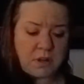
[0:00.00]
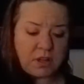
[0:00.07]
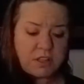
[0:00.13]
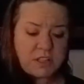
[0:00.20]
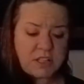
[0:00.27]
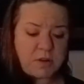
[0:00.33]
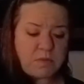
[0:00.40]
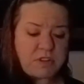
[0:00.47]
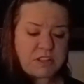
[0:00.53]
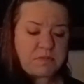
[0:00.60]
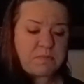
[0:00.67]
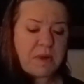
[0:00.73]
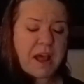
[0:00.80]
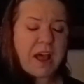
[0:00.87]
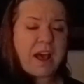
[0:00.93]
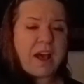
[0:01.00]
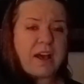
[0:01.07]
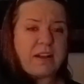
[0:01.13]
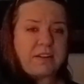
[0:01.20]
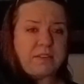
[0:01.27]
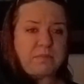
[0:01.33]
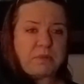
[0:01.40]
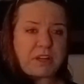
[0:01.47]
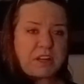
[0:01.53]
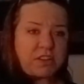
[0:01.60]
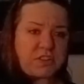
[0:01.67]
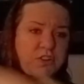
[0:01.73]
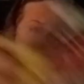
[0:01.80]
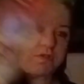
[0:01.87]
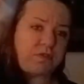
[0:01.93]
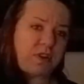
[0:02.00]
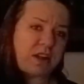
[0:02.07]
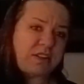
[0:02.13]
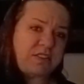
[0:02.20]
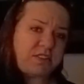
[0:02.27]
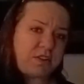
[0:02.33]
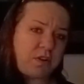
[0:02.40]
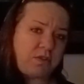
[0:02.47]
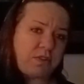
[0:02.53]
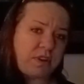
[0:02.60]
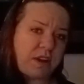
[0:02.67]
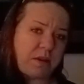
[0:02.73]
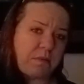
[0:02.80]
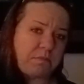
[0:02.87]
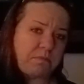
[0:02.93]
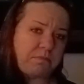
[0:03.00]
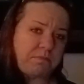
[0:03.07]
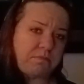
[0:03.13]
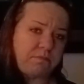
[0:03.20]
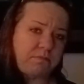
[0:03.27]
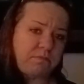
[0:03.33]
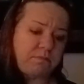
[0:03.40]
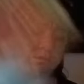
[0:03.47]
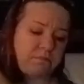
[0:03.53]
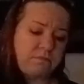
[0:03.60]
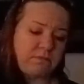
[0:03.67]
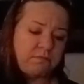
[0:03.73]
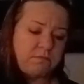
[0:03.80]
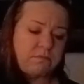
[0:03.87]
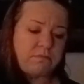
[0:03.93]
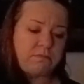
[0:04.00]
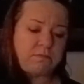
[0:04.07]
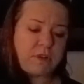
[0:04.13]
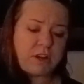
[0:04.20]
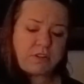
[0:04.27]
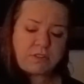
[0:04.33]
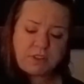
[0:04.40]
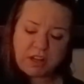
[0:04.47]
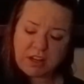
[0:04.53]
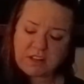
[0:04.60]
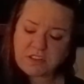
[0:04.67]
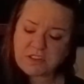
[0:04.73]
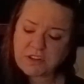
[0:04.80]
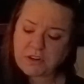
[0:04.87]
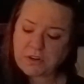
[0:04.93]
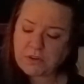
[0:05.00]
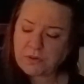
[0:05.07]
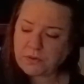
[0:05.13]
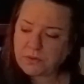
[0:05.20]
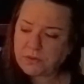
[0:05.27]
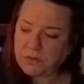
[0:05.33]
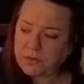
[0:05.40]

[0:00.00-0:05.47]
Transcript: Someone's mad because you friend zoned them. I don't think it's you.